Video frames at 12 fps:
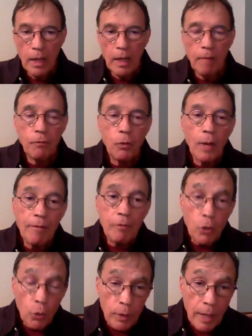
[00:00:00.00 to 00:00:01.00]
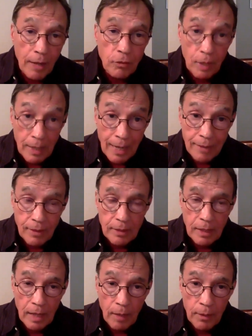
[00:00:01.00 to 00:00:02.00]
If you have curiosity like
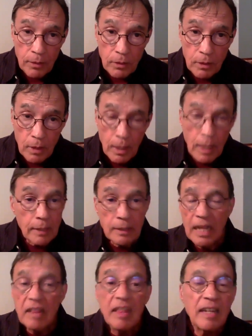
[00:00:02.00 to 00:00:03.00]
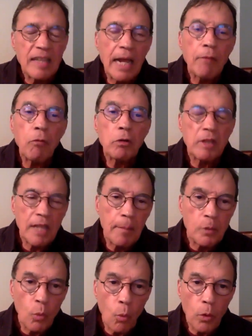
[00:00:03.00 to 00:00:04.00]
centenarians, they think they have all the
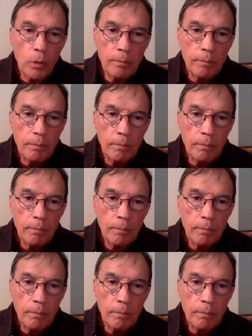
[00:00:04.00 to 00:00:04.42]
time in the world.